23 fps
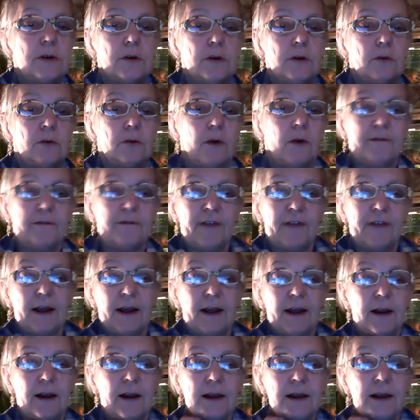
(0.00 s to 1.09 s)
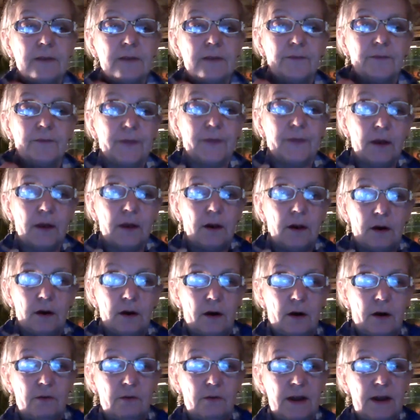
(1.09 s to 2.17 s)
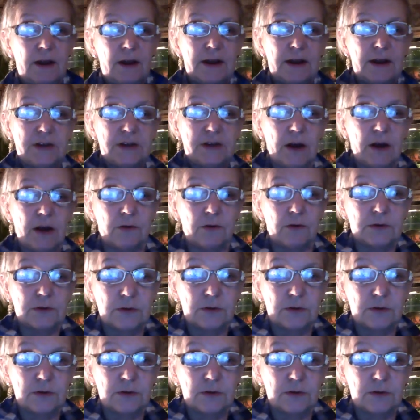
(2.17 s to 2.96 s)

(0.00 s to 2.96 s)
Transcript: quite frankly. I really don't.